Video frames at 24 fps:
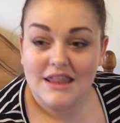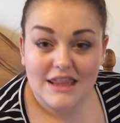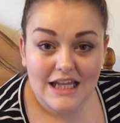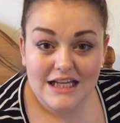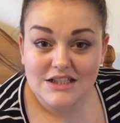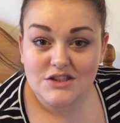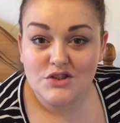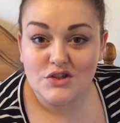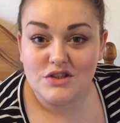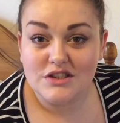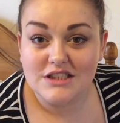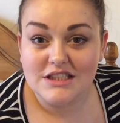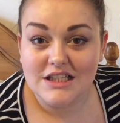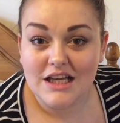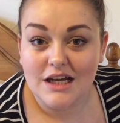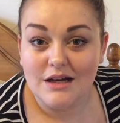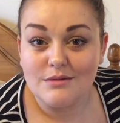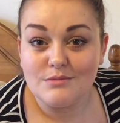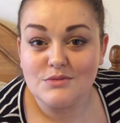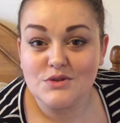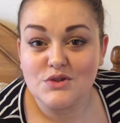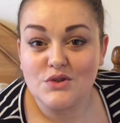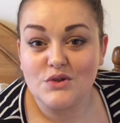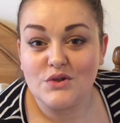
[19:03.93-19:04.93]
that's all to
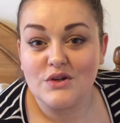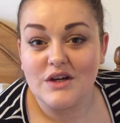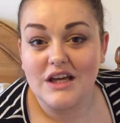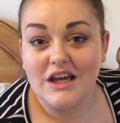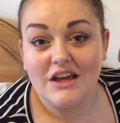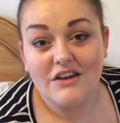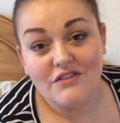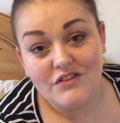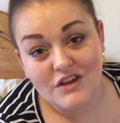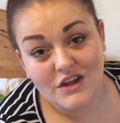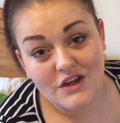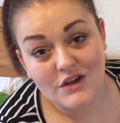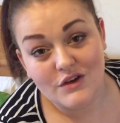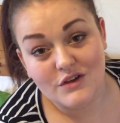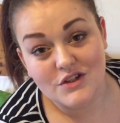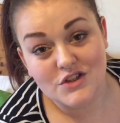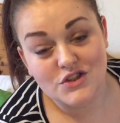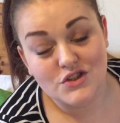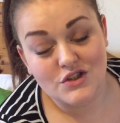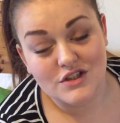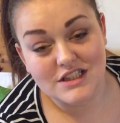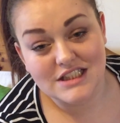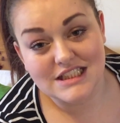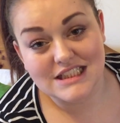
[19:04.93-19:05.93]
come. So if you
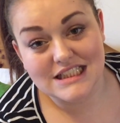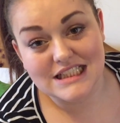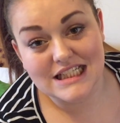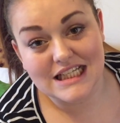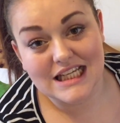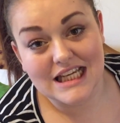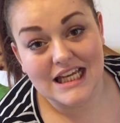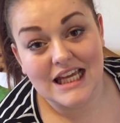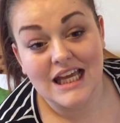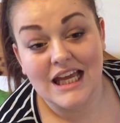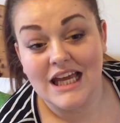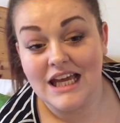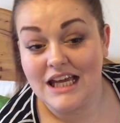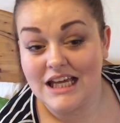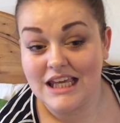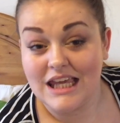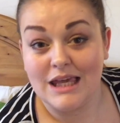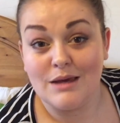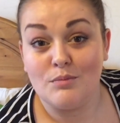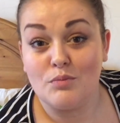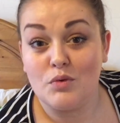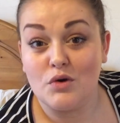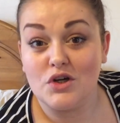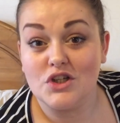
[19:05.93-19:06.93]
enjoyed today,
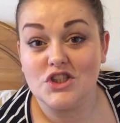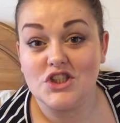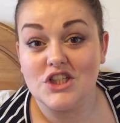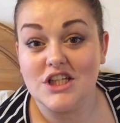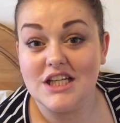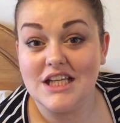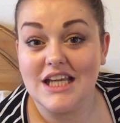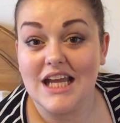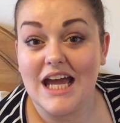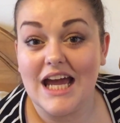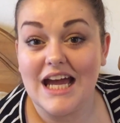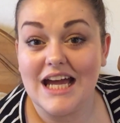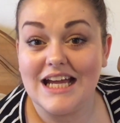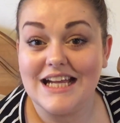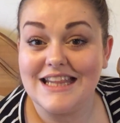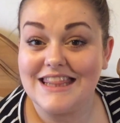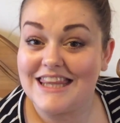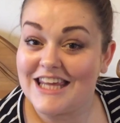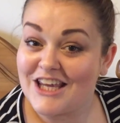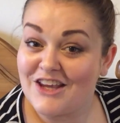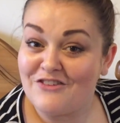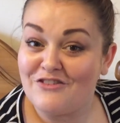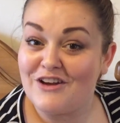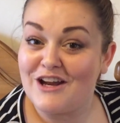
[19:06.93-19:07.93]
keep watching and
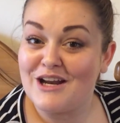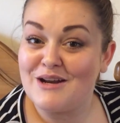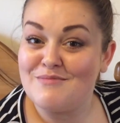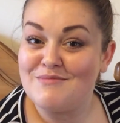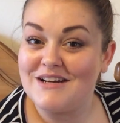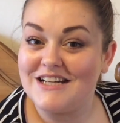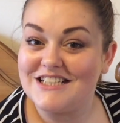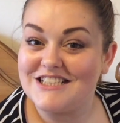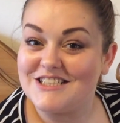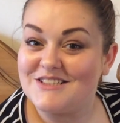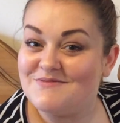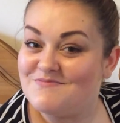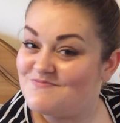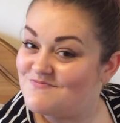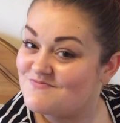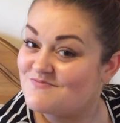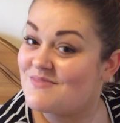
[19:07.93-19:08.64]
thank you very much.